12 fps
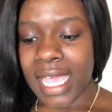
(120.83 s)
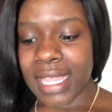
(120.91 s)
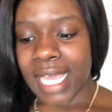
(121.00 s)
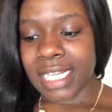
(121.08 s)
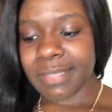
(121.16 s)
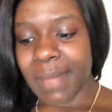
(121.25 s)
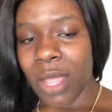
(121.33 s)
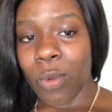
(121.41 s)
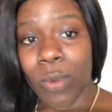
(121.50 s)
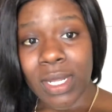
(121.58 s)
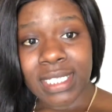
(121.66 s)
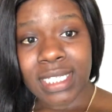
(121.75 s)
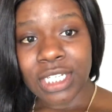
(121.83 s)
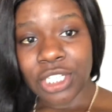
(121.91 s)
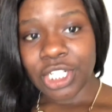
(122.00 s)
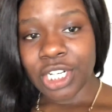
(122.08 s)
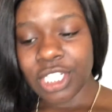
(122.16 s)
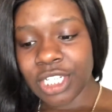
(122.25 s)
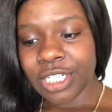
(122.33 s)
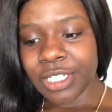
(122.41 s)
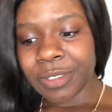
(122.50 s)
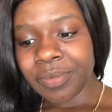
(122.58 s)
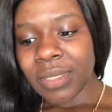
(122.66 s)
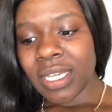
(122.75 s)
And that is by Winston
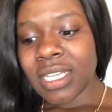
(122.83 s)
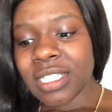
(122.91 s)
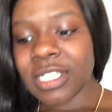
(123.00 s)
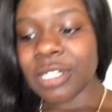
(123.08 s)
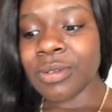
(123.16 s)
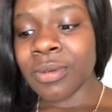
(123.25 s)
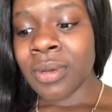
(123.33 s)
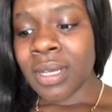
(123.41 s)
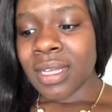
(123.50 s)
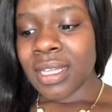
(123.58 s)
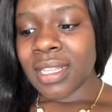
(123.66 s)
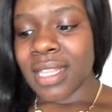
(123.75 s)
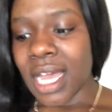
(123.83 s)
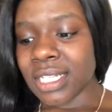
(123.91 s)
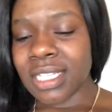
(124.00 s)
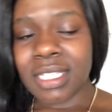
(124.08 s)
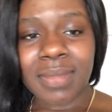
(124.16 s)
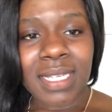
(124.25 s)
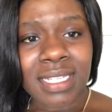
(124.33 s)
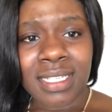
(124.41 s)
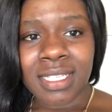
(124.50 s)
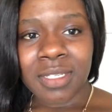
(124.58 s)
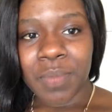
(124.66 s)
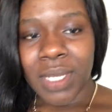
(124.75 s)
Churchill. So that just
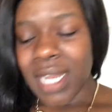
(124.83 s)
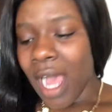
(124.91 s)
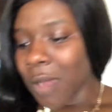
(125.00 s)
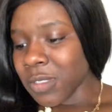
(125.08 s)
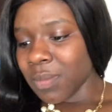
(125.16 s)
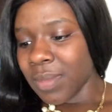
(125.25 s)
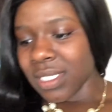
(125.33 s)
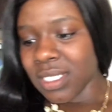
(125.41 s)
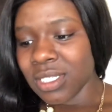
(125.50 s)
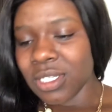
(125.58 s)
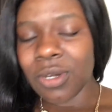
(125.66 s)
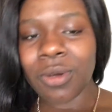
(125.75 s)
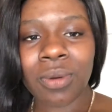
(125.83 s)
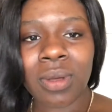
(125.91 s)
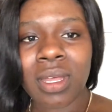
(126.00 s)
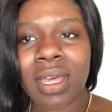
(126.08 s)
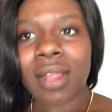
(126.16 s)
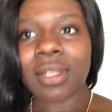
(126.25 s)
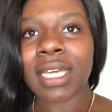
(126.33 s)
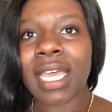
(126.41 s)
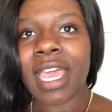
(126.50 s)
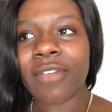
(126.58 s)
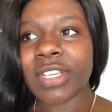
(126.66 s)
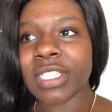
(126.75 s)
means be an optimist. Don't look
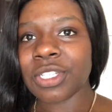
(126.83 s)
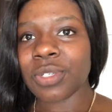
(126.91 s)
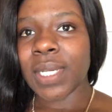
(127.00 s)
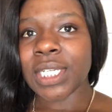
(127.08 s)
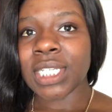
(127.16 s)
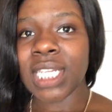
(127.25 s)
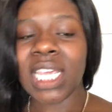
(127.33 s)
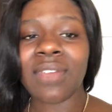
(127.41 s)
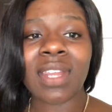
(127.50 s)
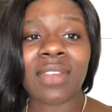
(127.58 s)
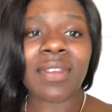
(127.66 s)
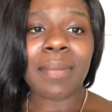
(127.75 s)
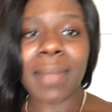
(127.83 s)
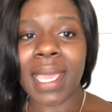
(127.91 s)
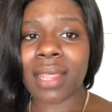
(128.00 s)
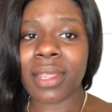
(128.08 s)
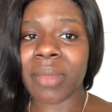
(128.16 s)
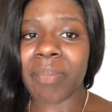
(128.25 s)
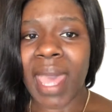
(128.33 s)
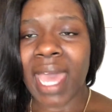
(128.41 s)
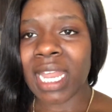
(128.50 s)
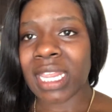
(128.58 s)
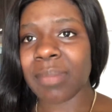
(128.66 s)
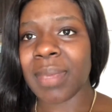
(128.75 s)
at every situation, even if it may look
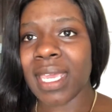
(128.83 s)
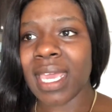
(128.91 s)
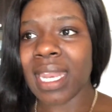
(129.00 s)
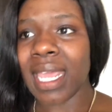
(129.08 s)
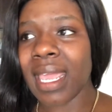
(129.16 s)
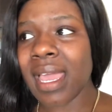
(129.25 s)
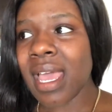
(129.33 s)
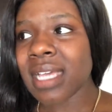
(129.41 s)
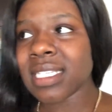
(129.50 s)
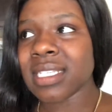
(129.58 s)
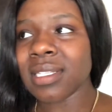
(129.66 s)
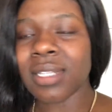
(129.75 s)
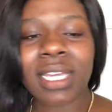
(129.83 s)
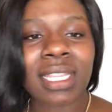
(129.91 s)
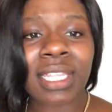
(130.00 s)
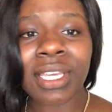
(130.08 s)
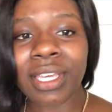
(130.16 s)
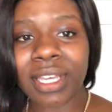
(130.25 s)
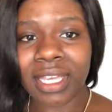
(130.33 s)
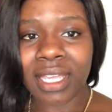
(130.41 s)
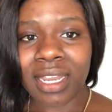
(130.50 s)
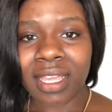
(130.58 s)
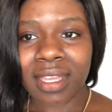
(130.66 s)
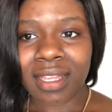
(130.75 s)
bad at the beginning. Look at the good.